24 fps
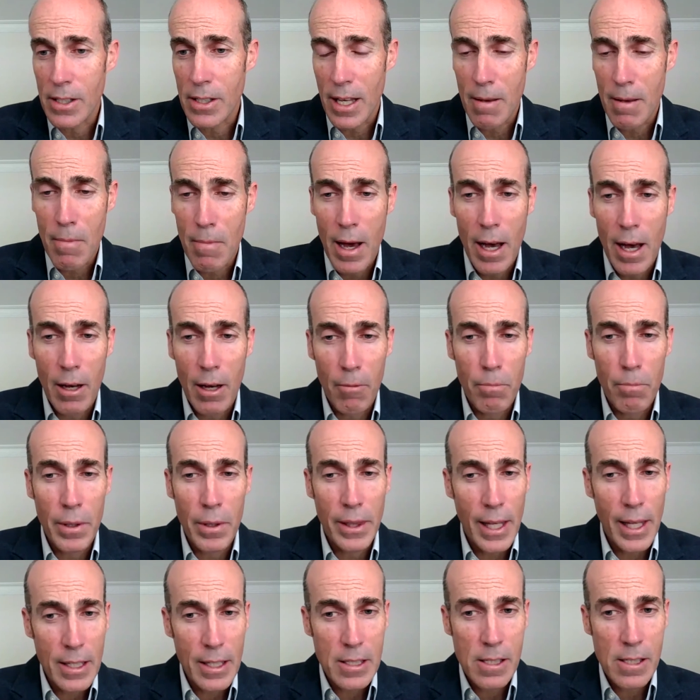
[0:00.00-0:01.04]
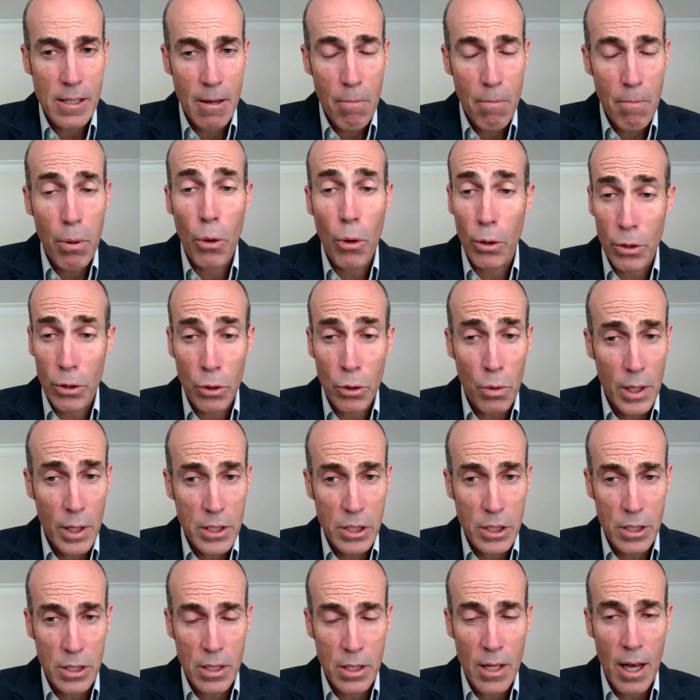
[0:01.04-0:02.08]
and his email. But that's an important
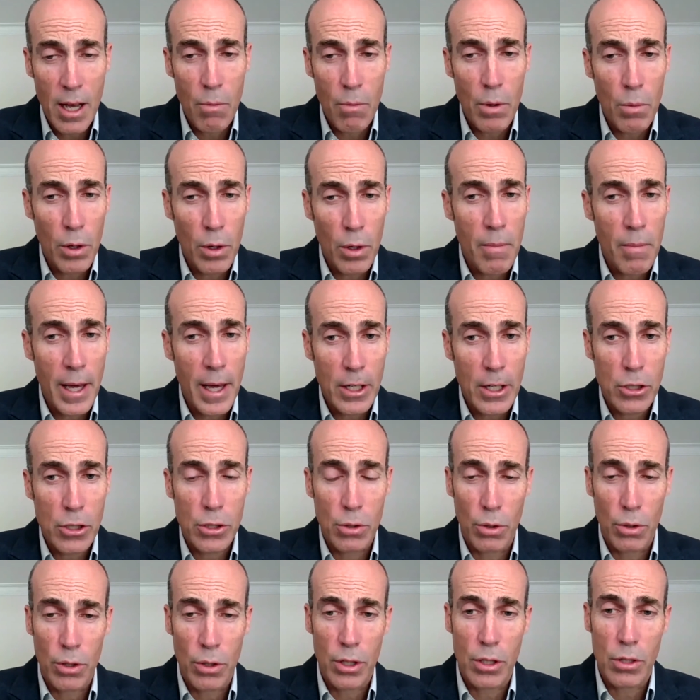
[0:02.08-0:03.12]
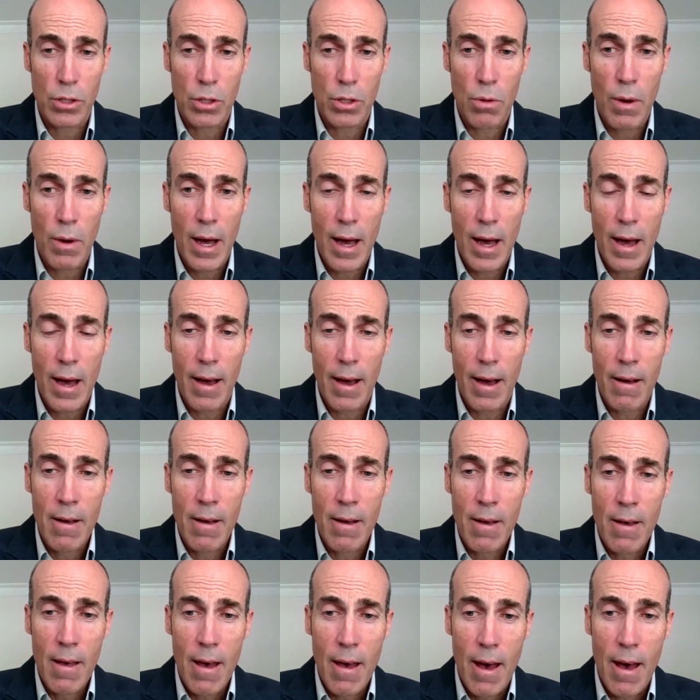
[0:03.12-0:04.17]
question, and we want to make sure that you are
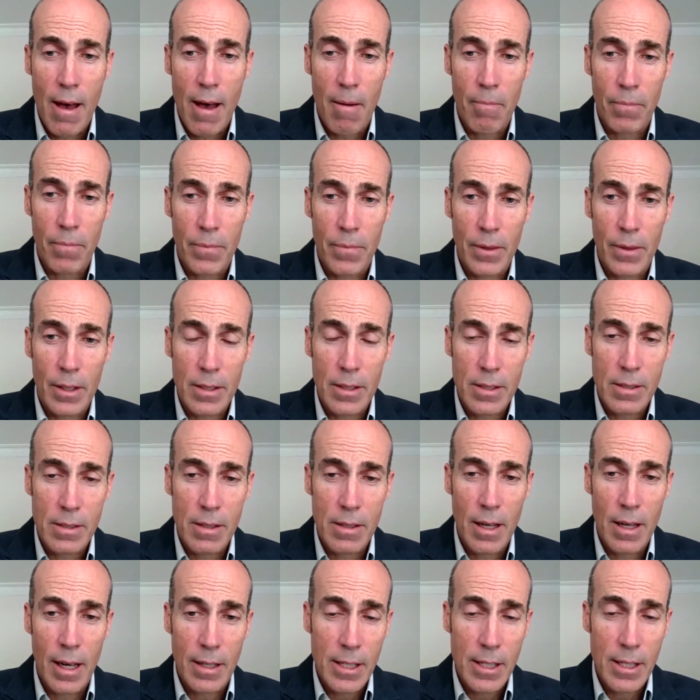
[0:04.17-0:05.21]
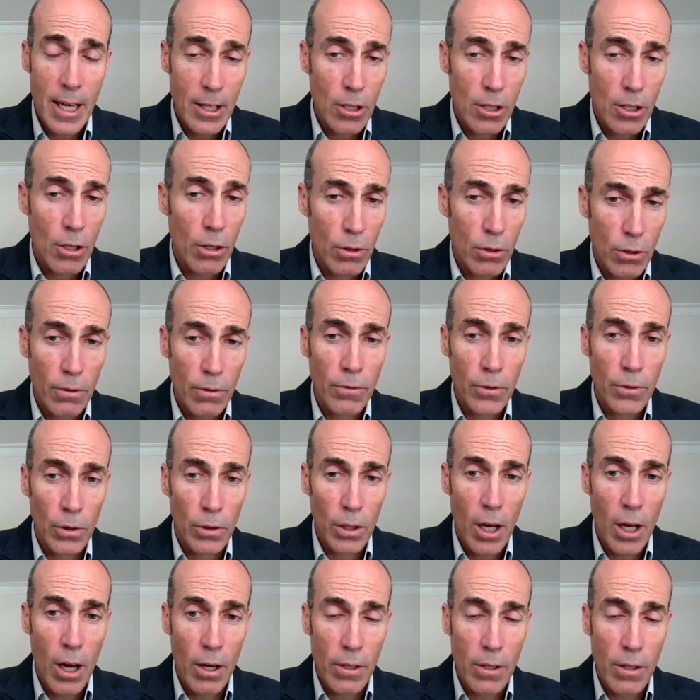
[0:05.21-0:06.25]
taking on your full
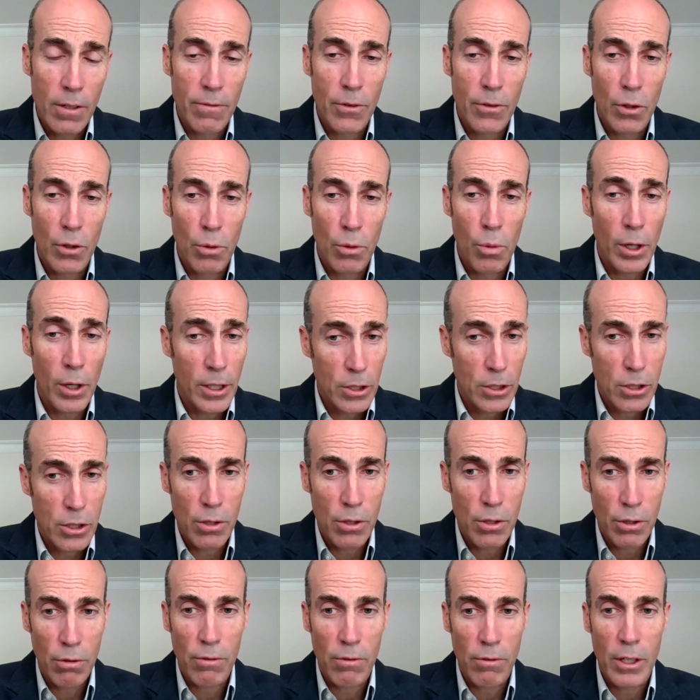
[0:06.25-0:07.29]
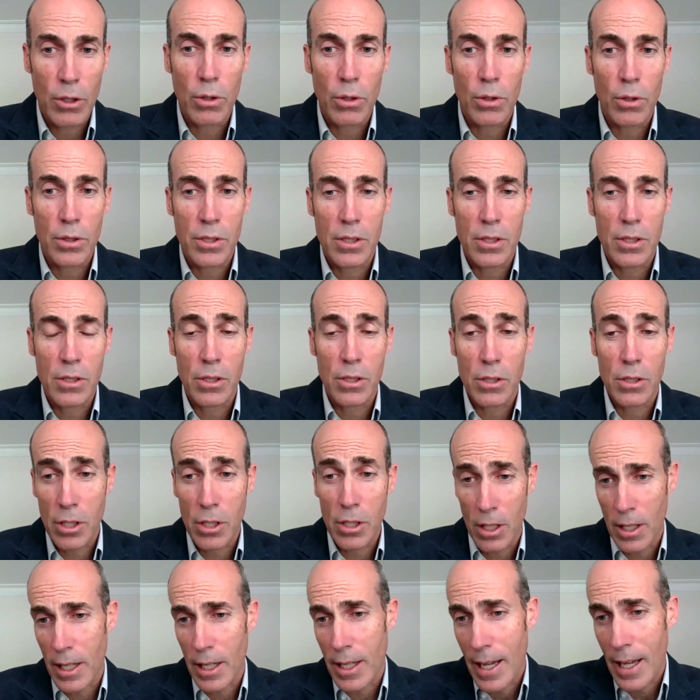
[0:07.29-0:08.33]
load. If you're wanting to do three courses, you
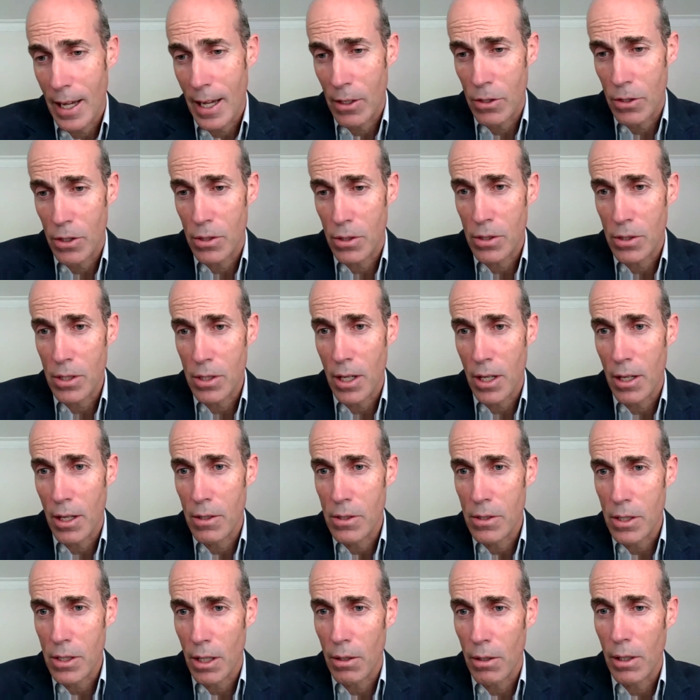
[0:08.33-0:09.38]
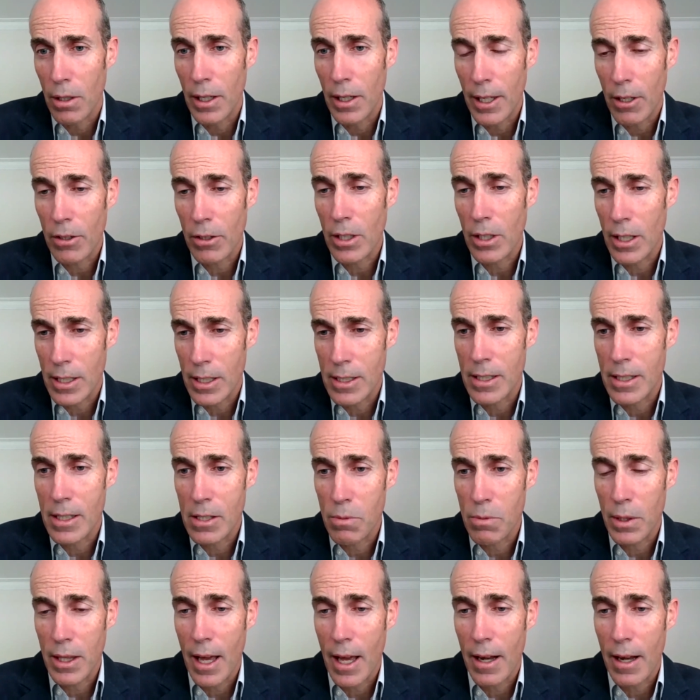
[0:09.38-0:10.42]
certainly can do so. So Leon can
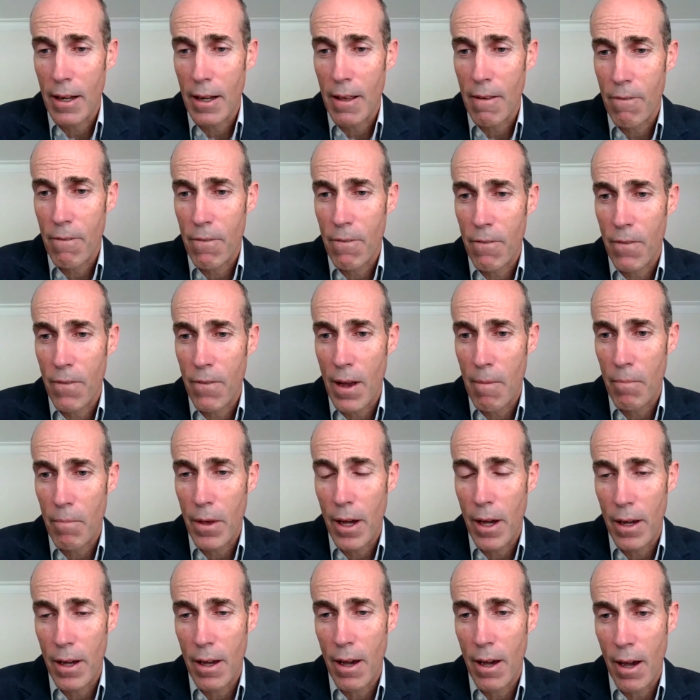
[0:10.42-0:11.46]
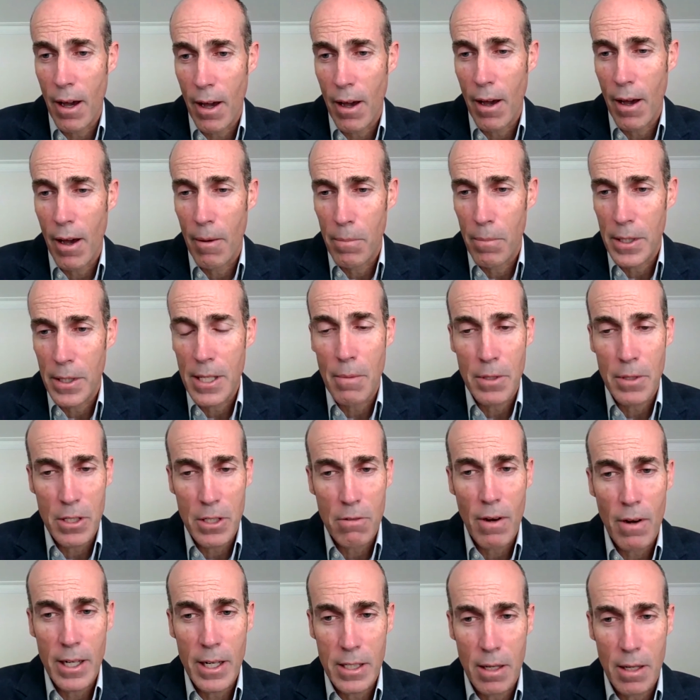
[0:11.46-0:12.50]
assist with that if I'd be tempted
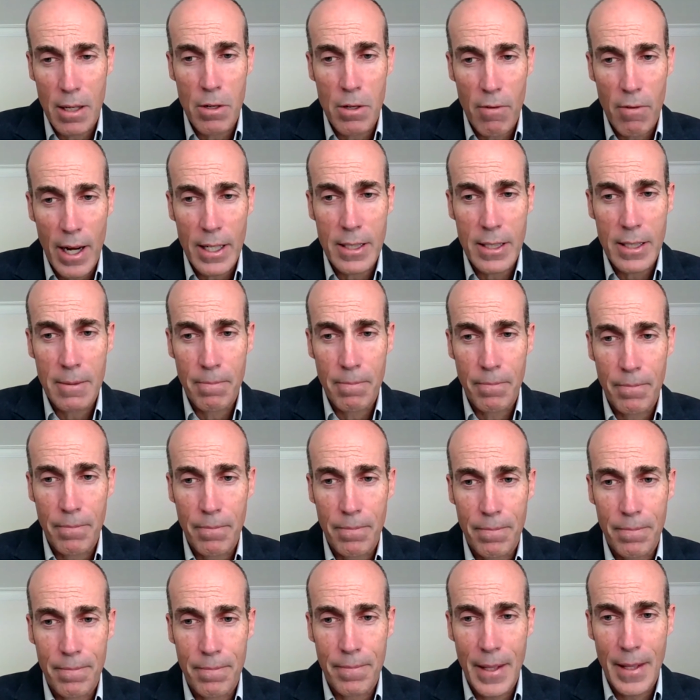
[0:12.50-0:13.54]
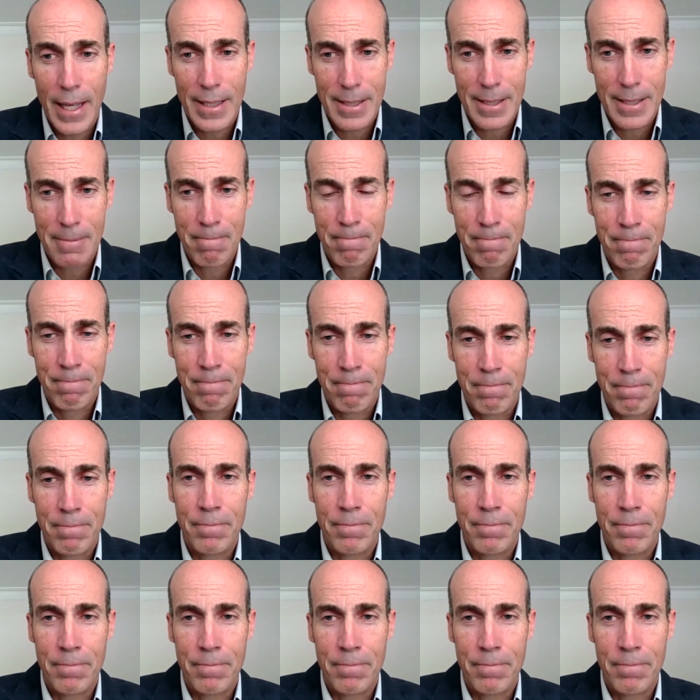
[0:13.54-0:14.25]
to write to him direct. Thanks.